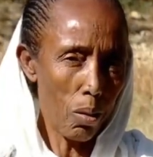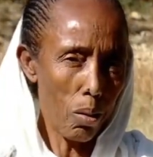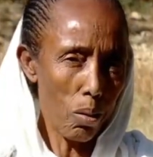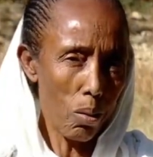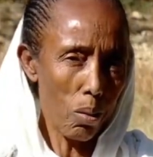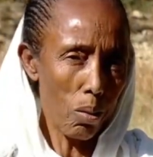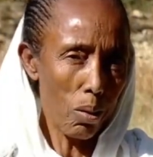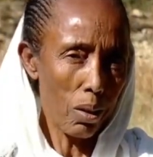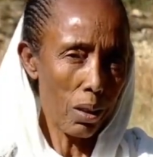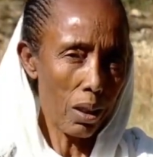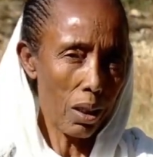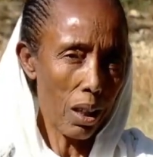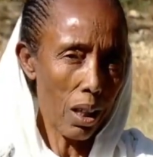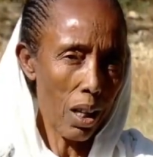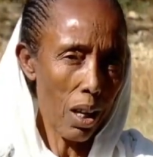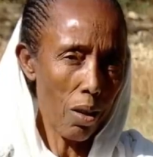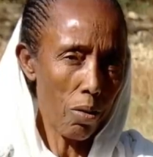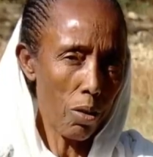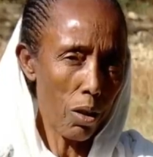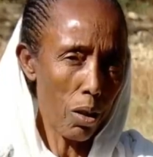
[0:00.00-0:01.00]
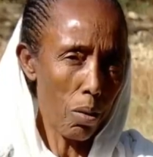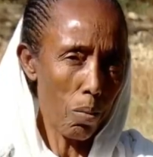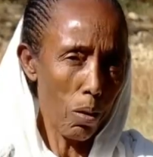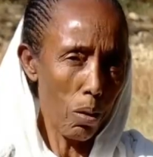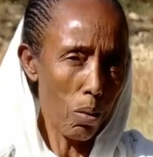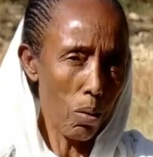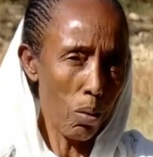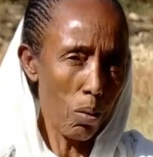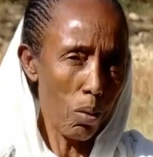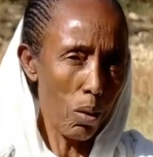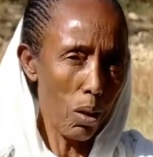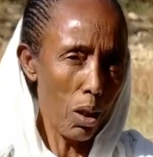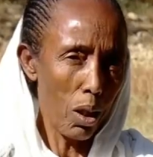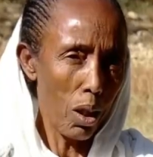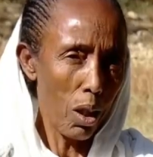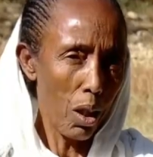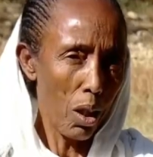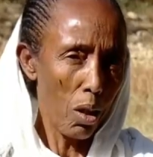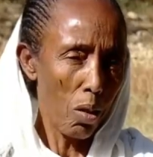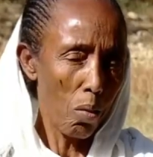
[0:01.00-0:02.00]
Three of my sons left to
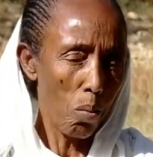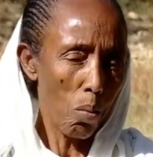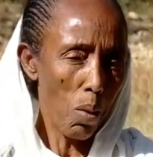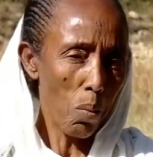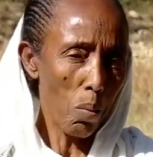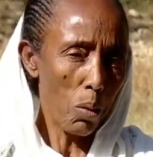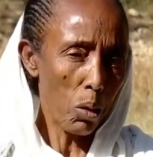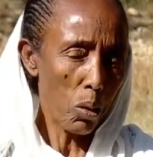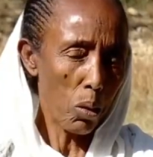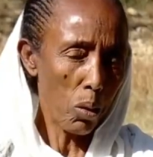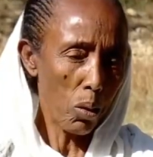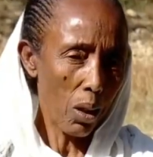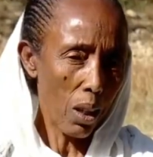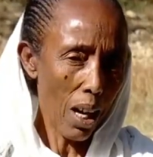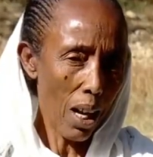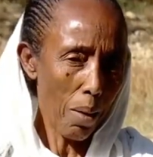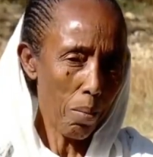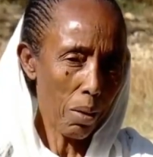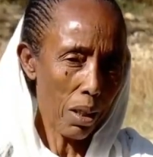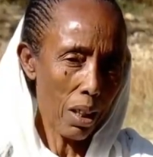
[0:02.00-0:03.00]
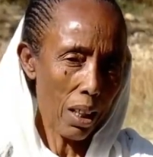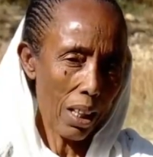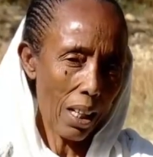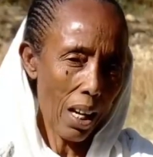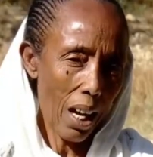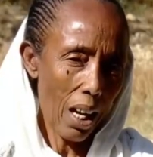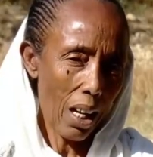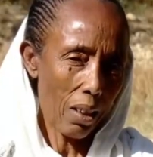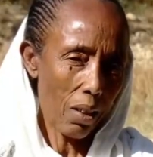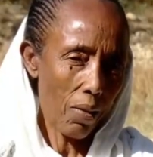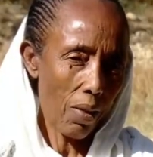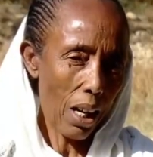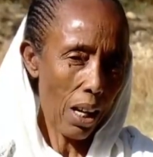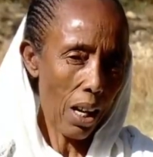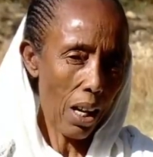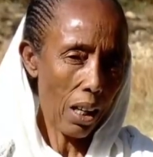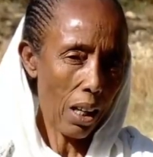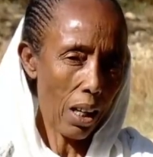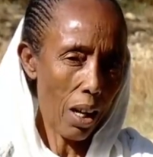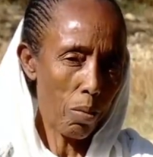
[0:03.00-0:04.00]
Sudan, and the youngest is 13.
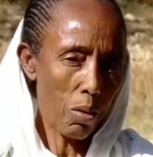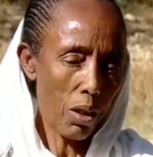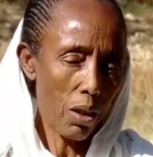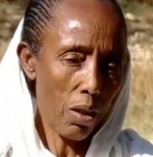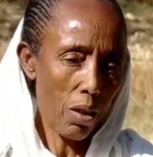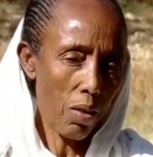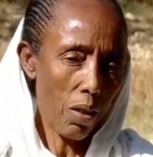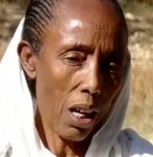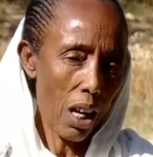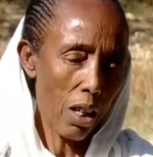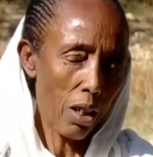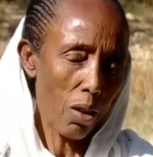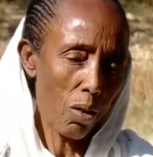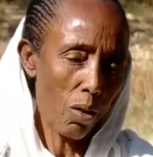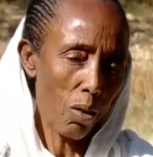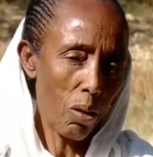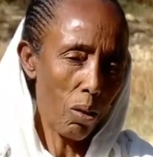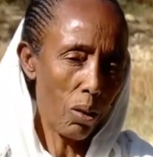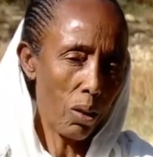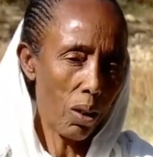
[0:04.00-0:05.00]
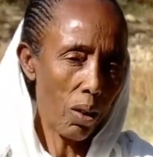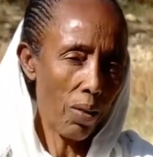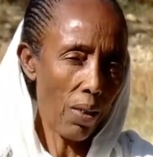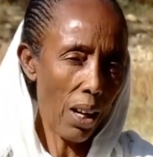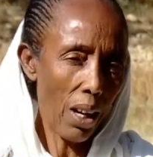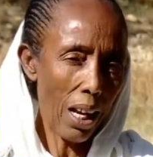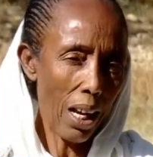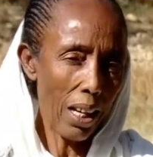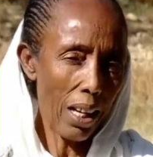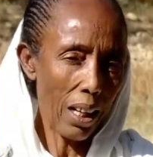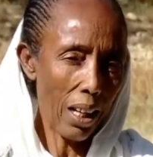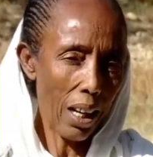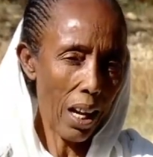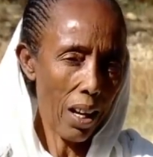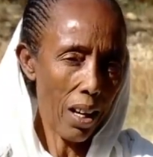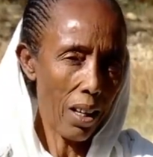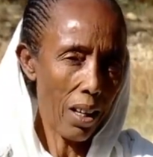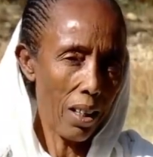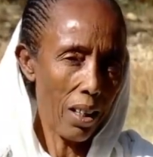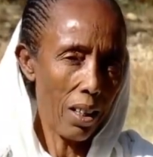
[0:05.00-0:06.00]
I only managed to know the whereabouts of
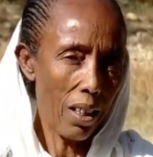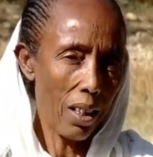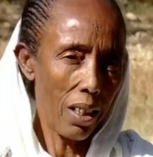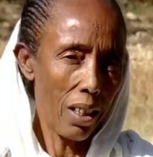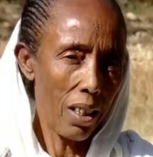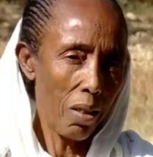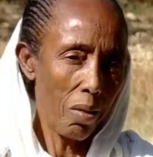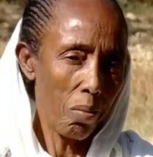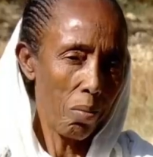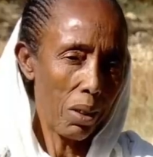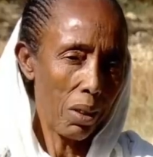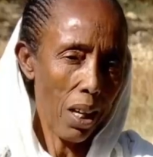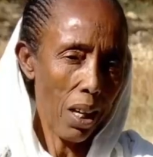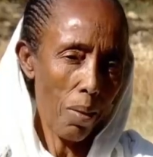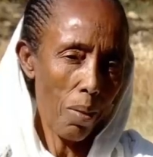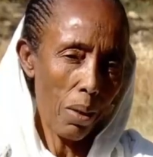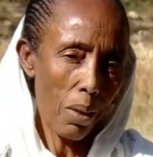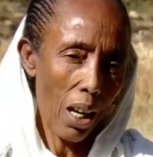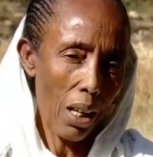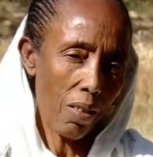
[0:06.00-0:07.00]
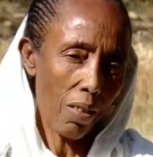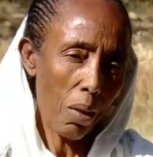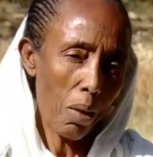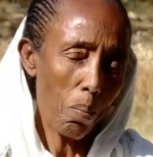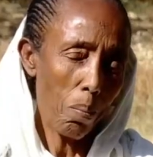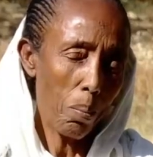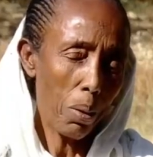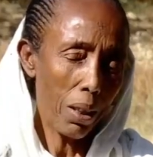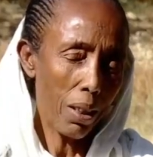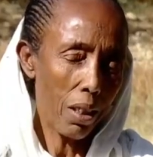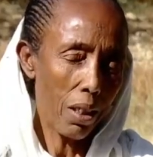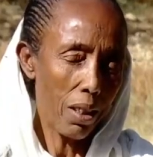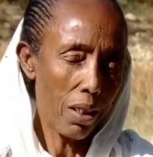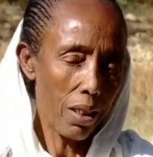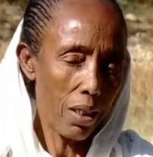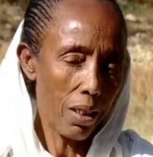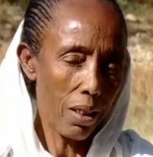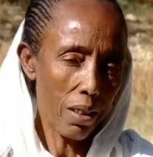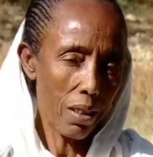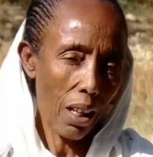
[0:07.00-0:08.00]
my children with the help of Red Cross.
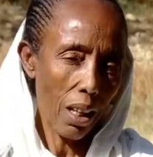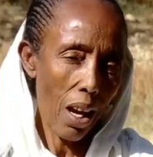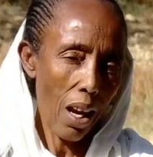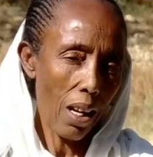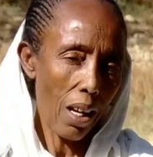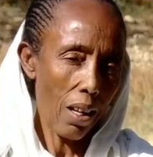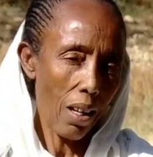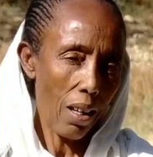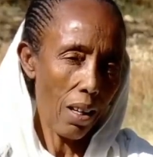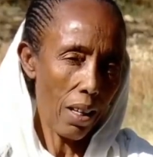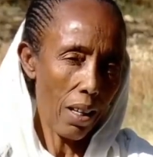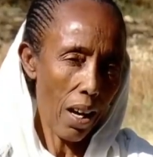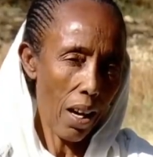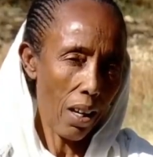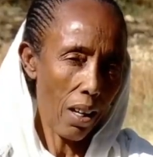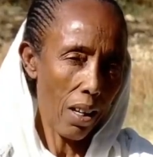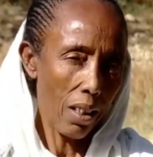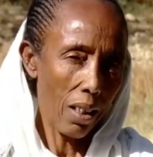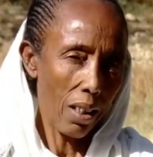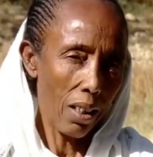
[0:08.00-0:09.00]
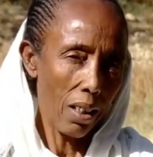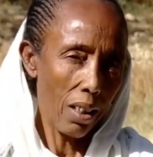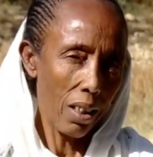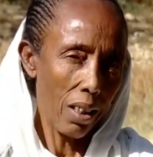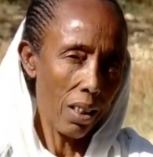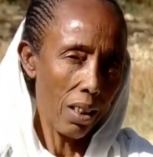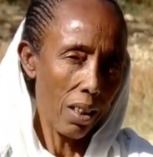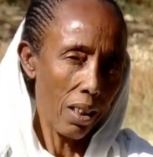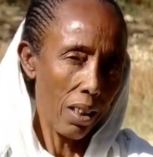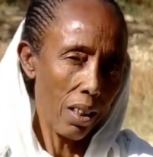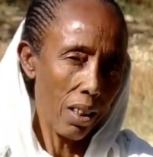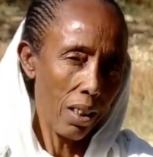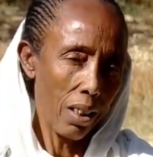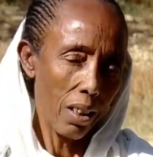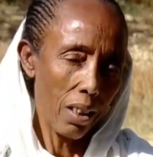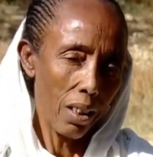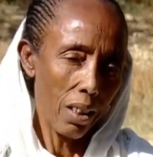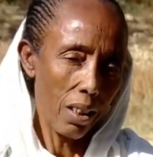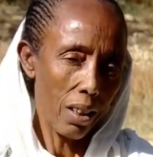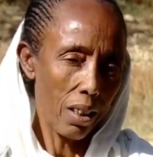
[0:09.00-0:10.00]
But ever since, I have no idea
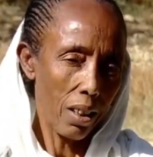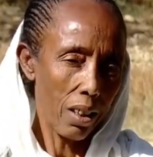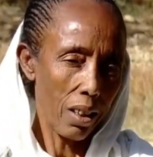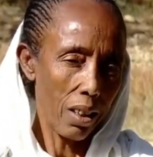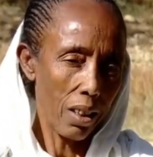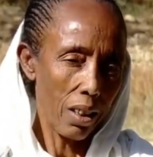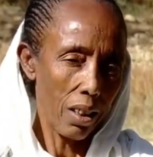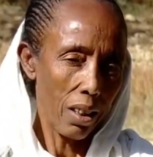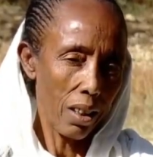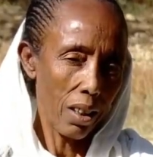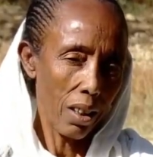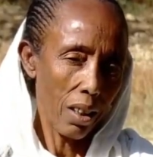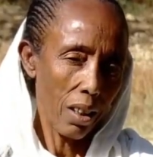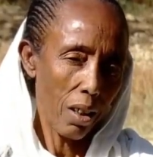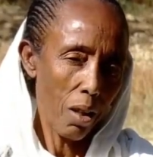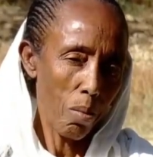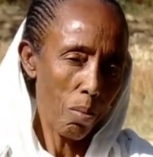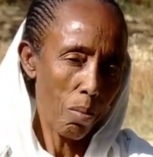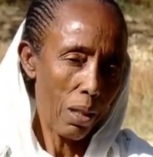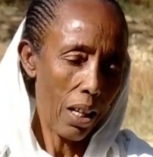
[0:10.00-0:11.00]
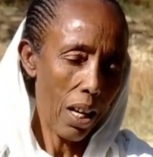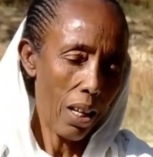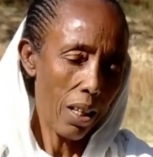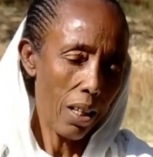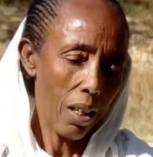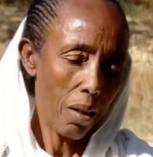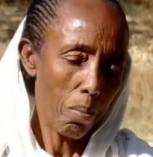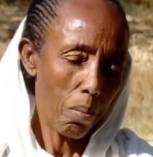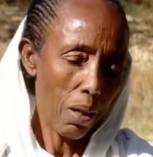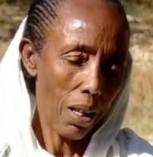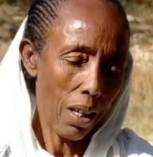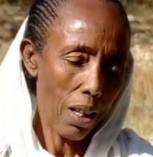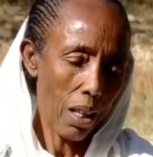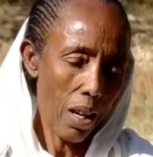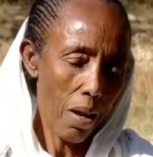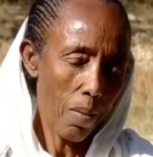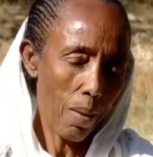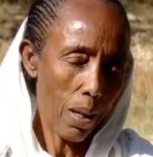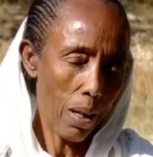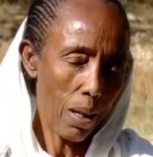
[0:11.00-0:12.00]
how they've been holding up due to the
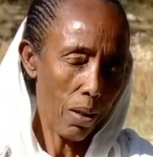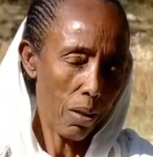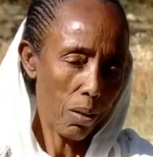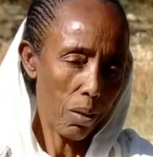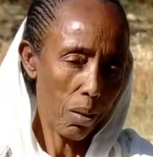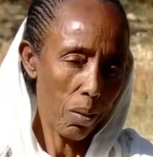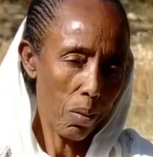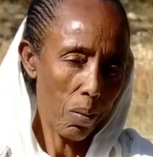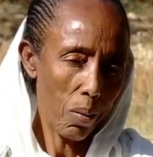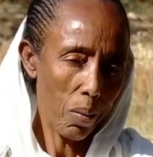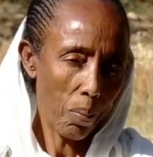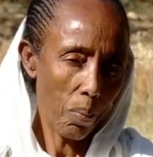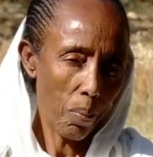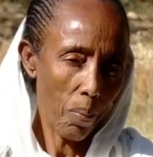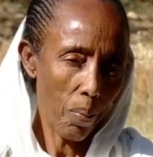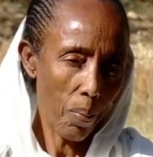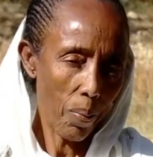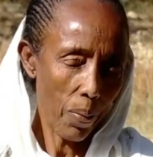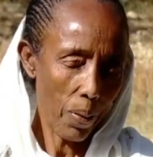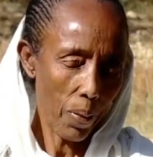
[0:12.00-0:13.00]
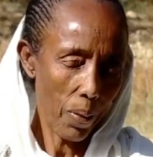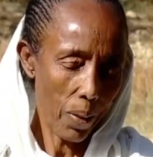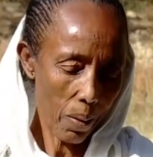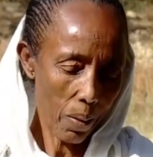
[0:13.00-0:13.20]
communication blackout in Tigray.